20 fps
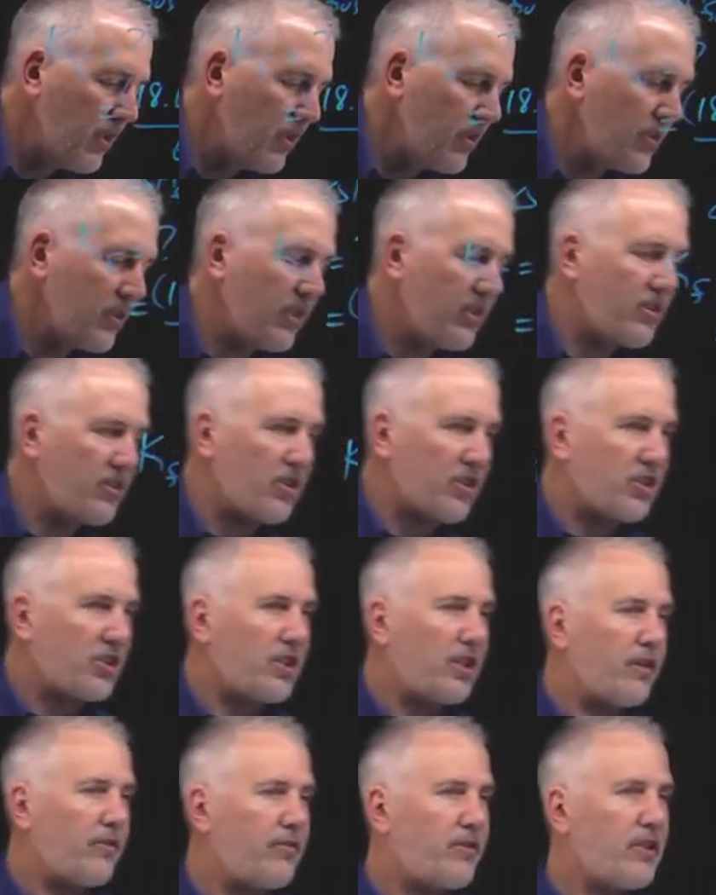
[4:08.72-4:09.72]
since a
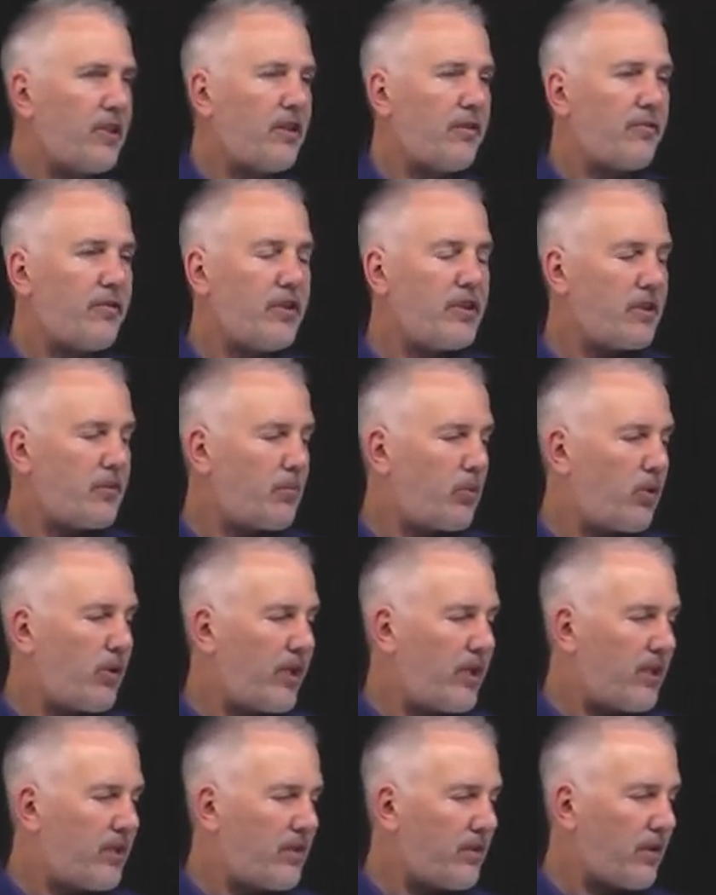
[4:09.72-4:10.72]
shift in the freezing
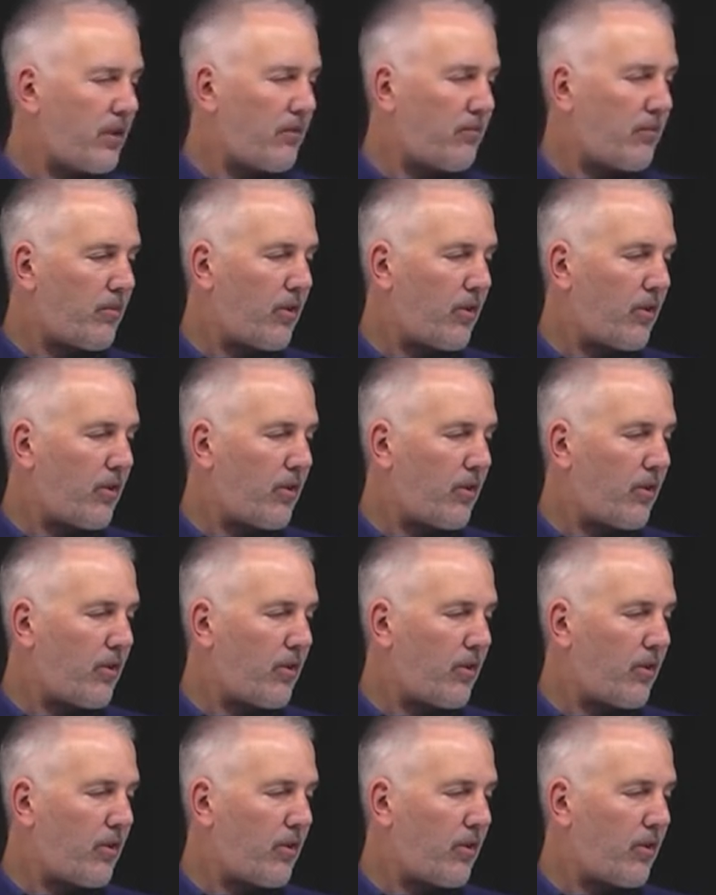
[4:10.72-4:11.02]
point of,